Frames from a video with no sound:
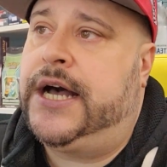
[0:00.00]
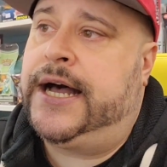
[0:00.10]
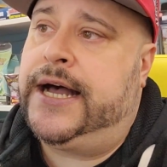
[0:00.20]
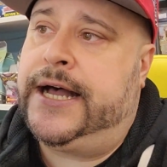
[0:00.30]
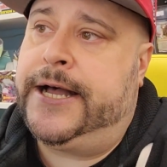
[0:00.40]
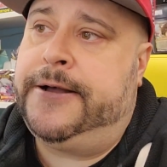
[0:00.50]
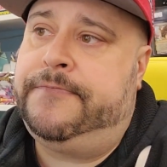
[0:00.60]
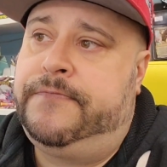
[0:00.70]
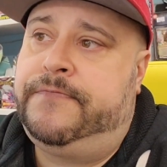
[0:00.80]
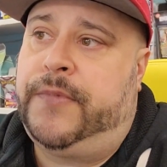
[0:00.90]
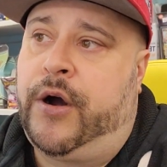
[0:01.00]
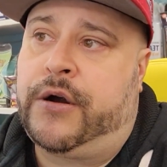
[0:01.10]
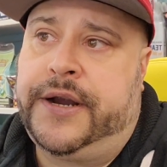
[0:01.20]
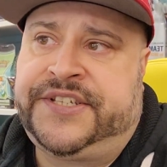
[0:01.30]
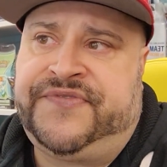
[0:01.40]
Um,
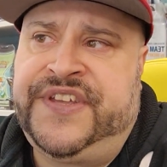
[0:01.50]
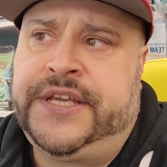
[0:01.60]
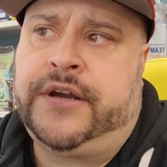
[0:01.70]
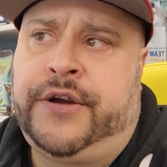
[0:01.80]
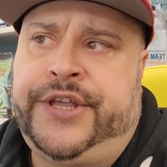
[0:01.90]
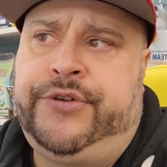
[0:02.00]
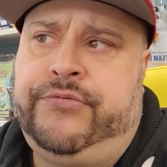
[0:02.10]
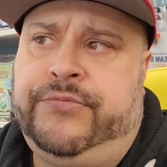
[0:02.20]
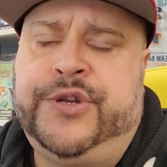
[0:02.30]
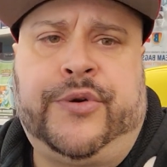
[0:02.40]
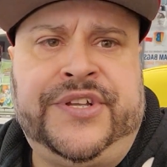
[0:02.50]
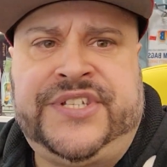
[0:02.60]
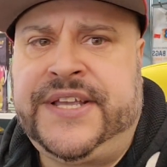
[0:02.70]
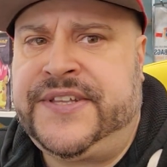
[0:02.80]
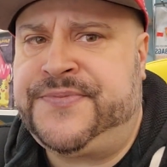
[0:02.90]
RSV, are you
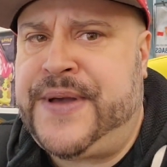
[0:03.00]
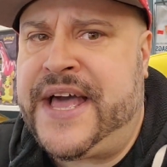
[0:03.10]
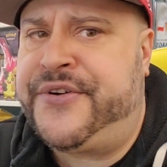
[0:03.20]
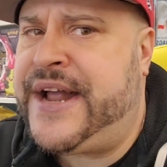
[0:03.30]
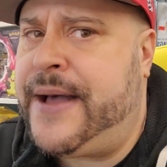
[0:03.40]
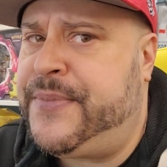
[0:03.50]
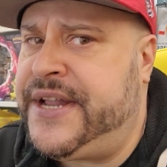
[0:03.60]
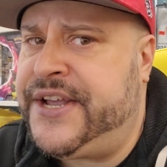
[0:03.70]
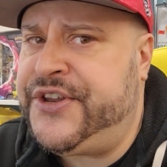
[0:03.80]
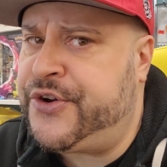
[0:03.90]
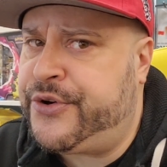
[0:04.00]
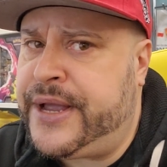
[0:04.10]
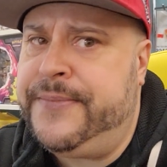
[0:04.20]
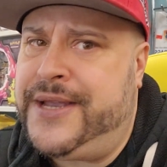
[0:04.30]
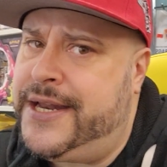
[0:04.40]
noticing this pattern happening in your
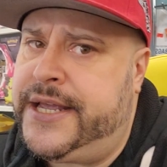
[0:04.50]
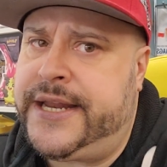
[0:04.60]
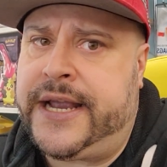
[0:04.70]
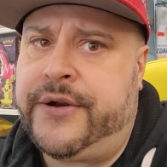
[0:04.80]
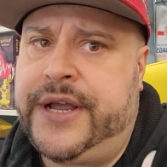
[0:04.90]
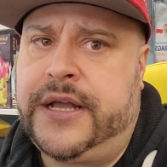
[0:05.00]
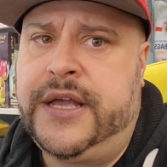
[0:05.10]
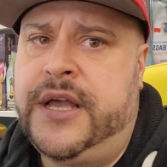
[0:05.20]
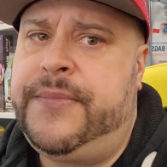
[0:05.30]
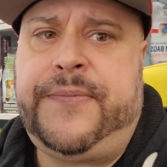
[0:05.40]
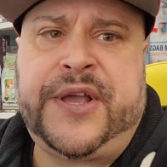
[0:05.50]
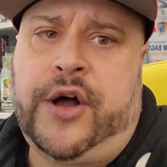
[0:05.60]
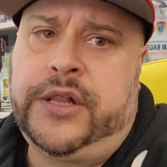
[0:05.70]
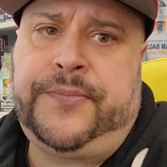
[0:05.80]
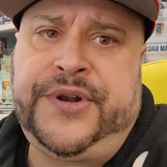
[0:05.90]
immediate area? Maybe
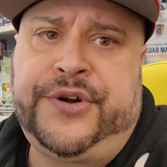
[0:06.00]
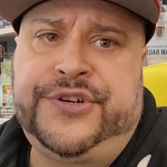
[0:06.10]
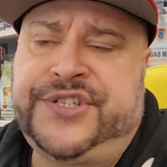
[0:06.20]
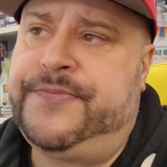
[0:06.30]
call up a nurse.